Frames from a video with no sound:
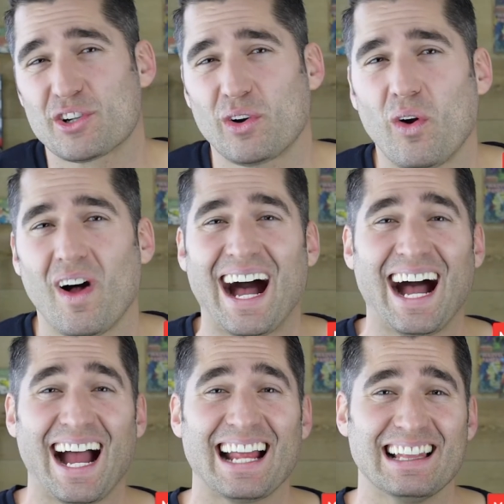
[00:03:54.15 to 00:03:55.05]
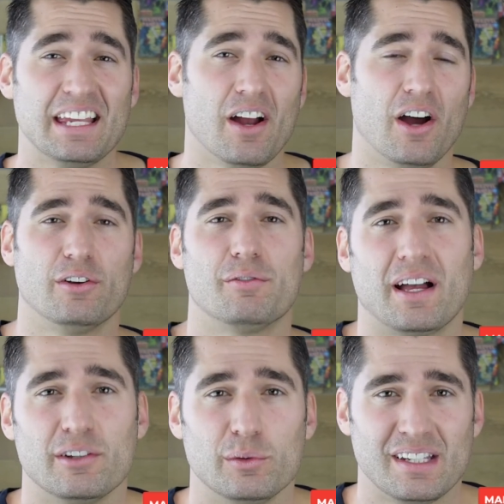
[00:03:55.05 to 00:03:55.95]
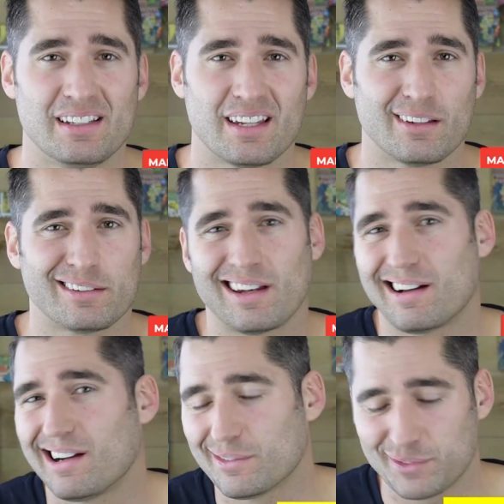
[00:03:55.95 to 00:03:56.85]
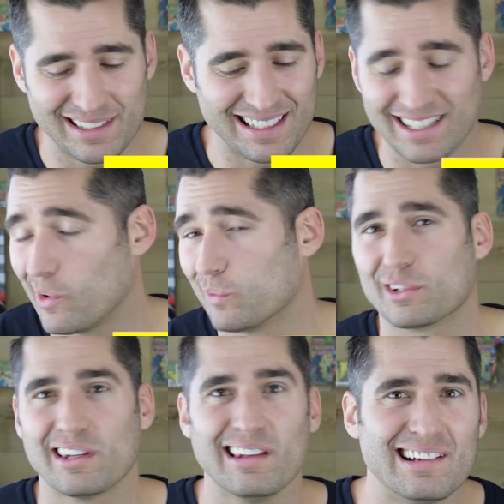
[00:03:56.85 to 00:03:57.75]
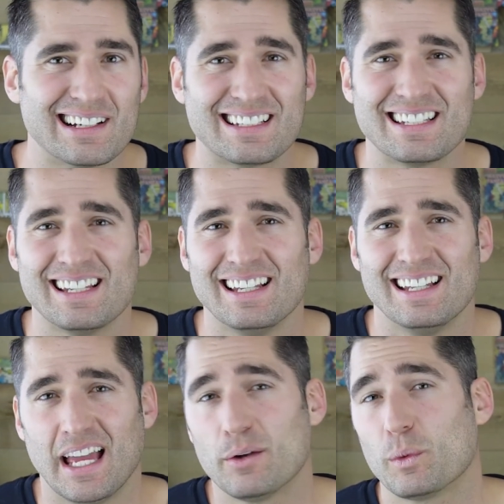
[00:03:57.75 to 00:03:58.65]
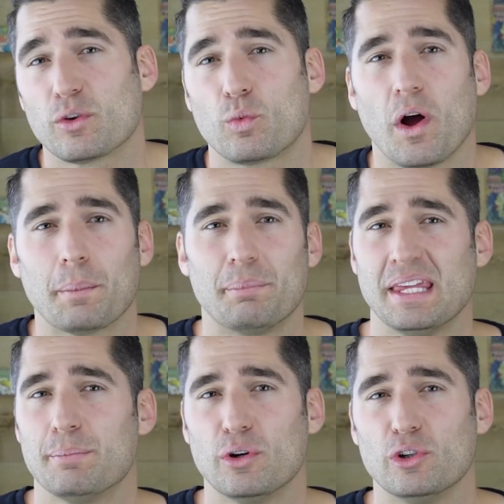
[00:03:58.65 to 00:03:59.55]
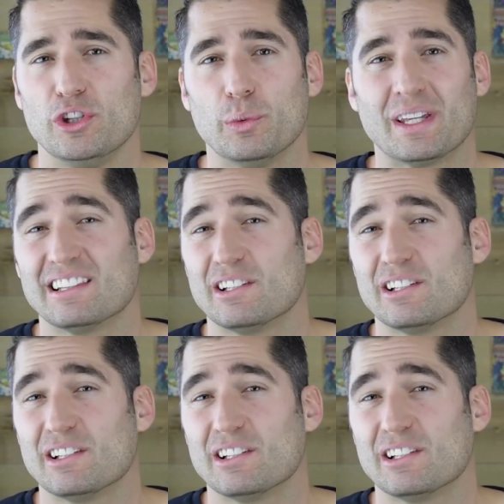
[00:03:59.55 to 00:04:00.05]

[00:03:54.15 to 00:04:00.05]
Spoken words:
are all highly undervalued details that often get overlooked. And with the wrong people, you can